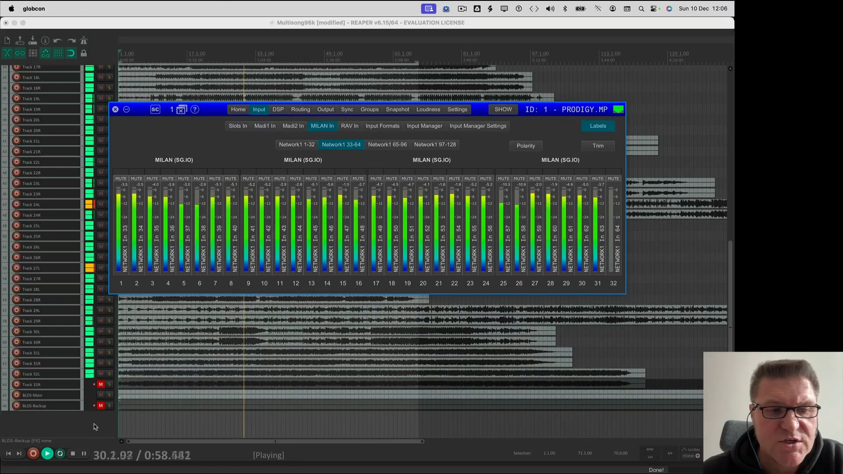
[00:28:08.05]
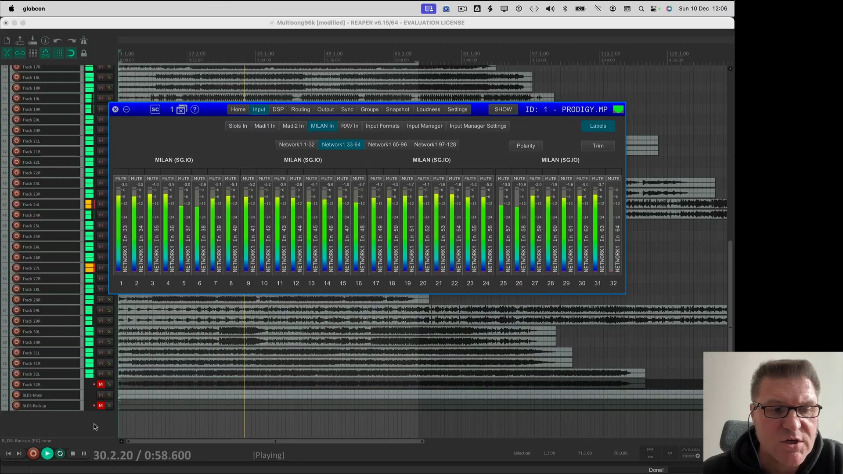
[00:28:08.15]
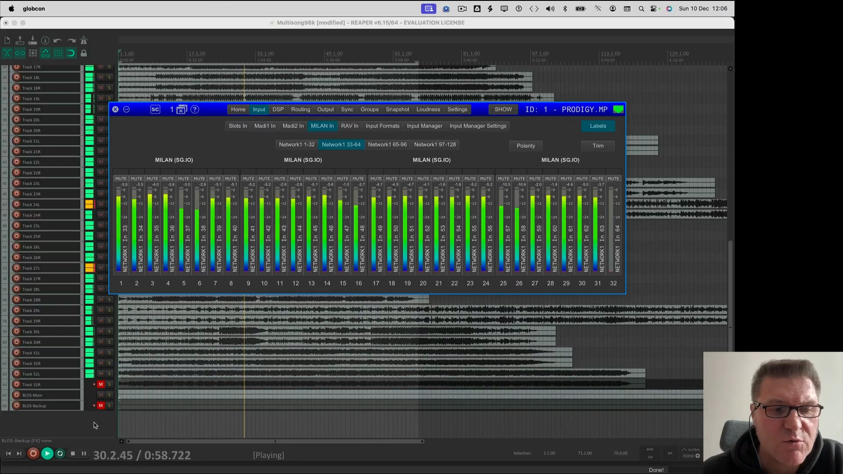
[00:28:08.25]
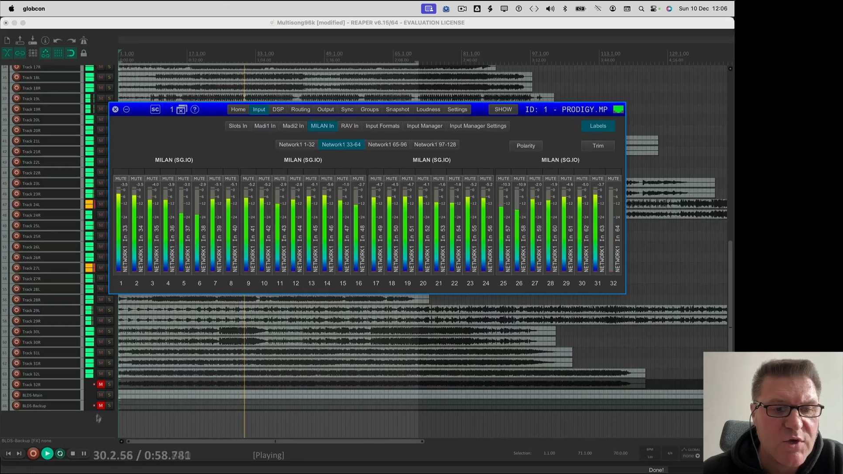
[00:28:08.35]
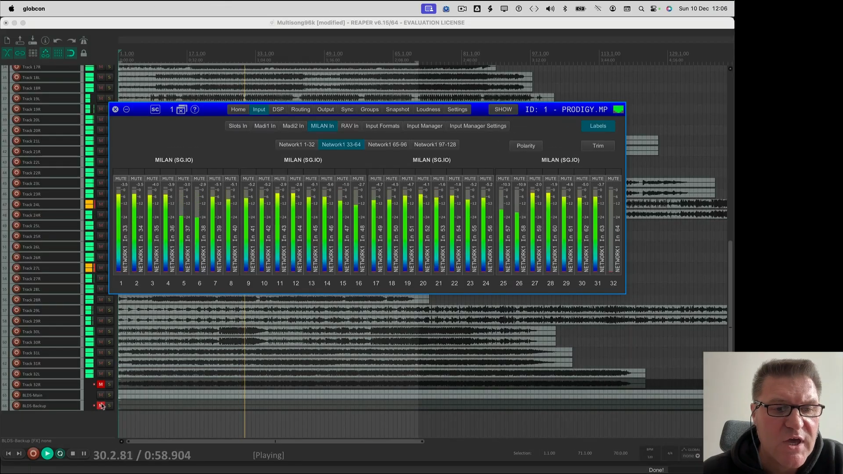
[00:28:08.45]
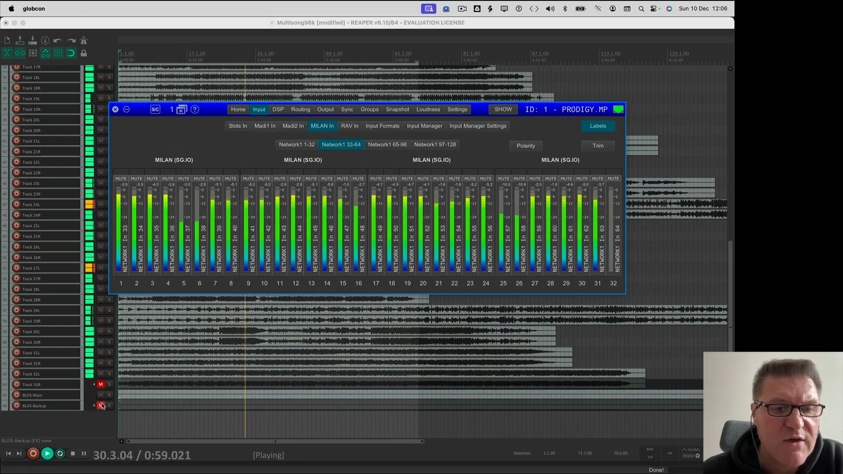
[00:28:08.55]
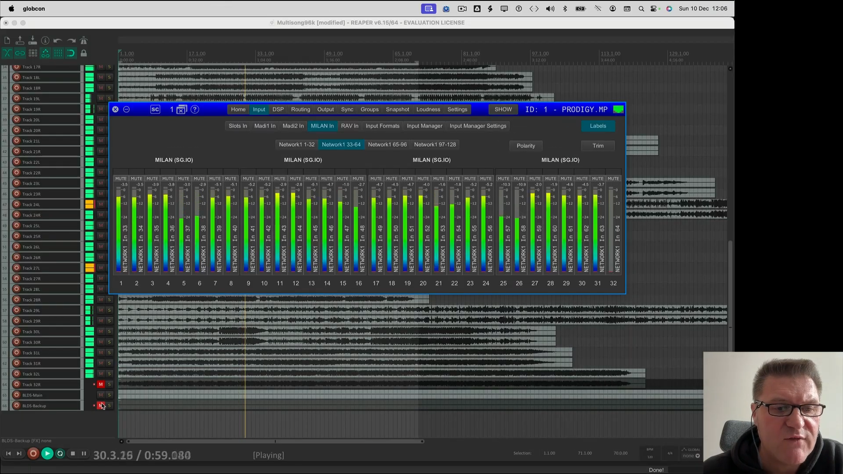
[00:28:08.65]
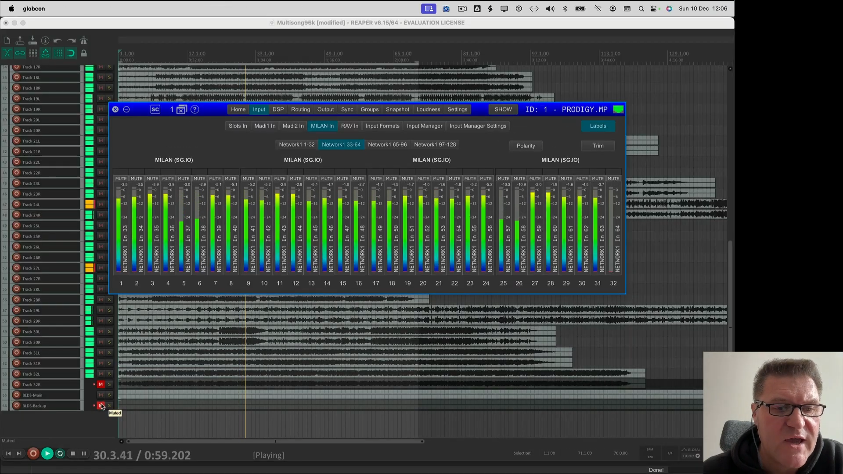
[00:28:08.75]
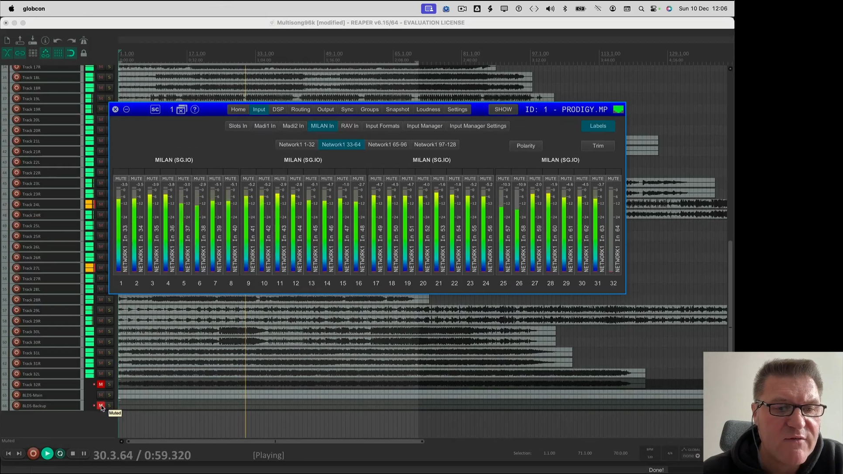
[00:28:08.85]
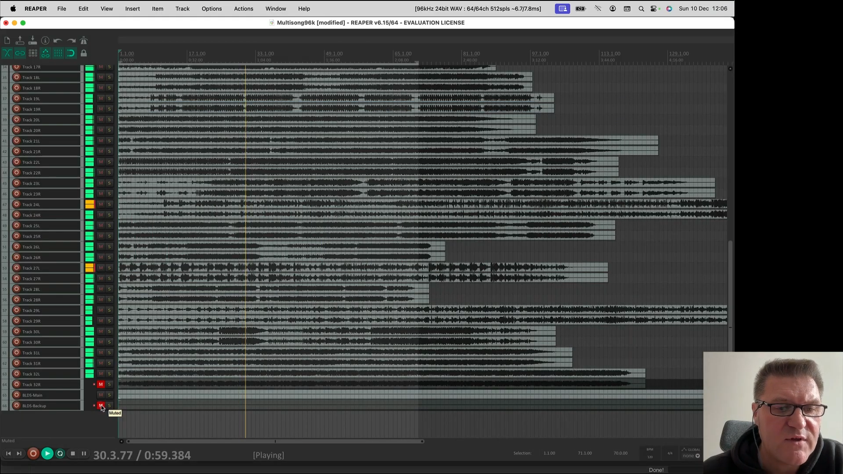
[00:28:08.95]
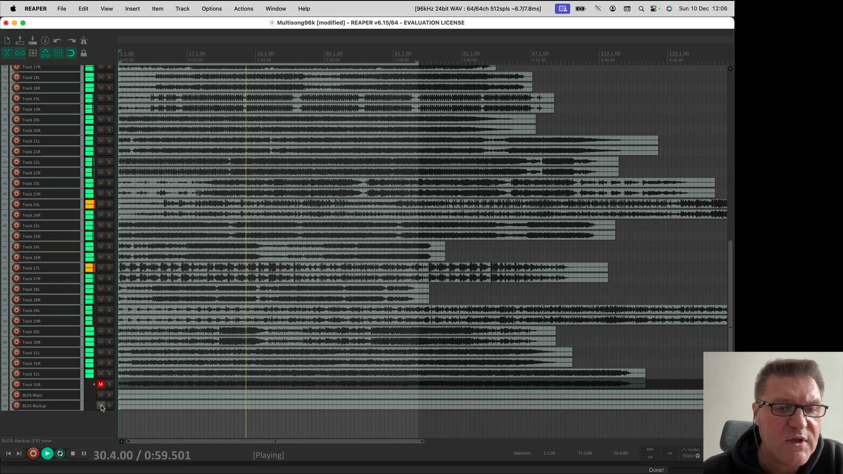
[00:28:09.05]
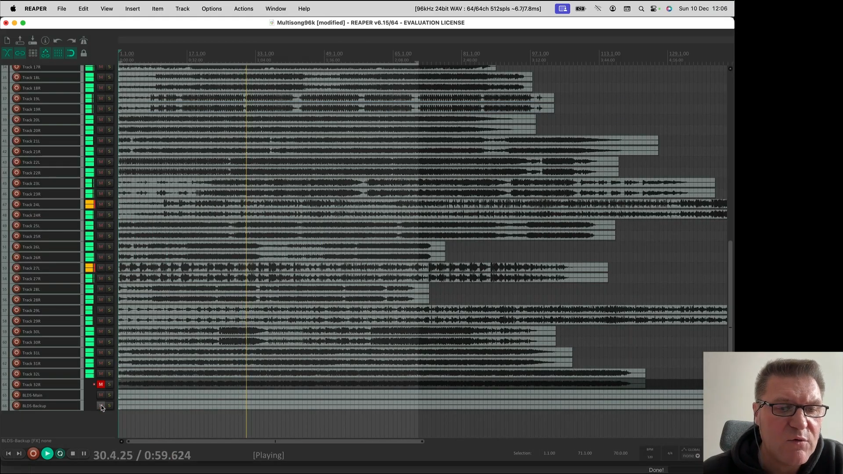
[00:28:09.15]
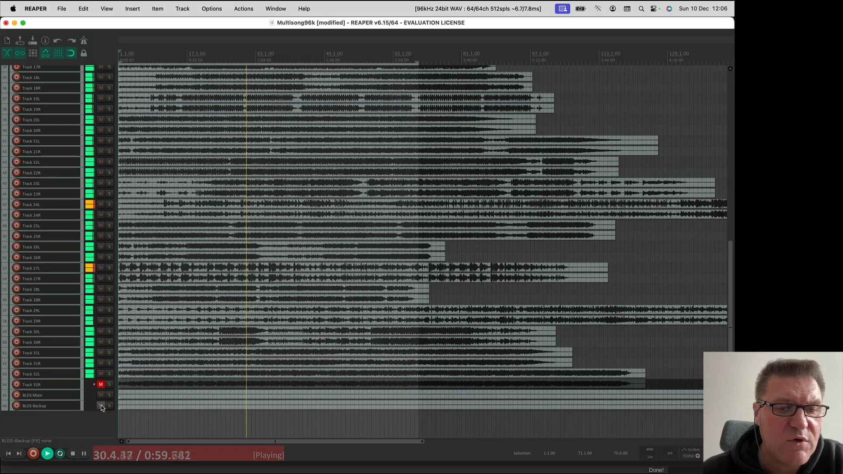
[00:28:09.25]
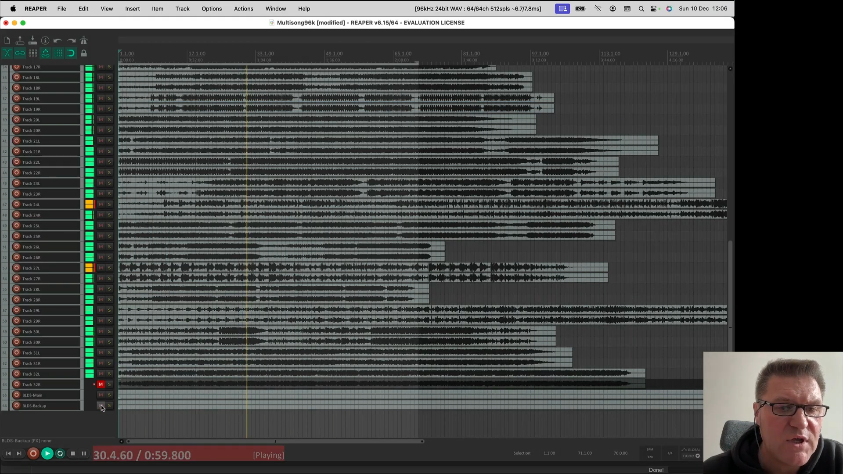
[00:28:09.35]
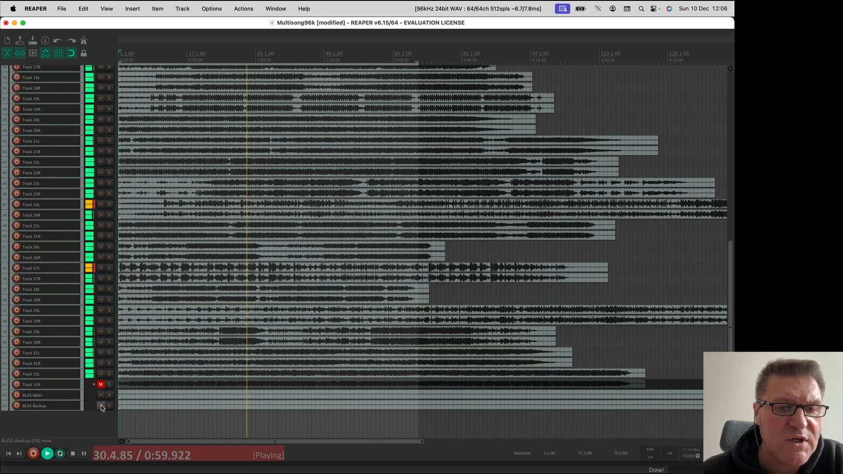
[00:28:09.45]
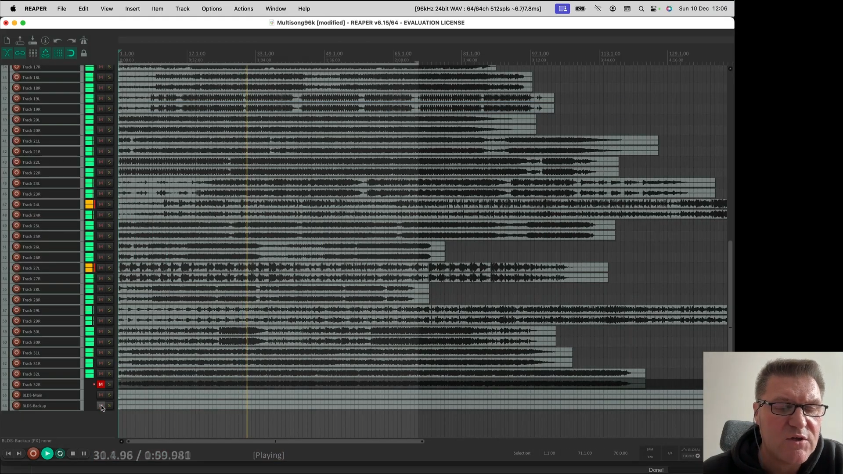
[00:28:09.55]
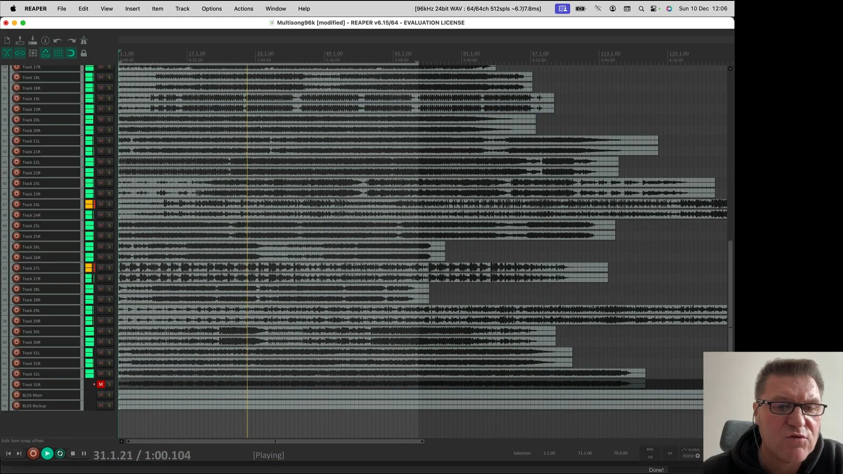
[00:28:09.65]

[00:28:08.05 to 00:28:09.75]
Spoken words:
So we have everything we need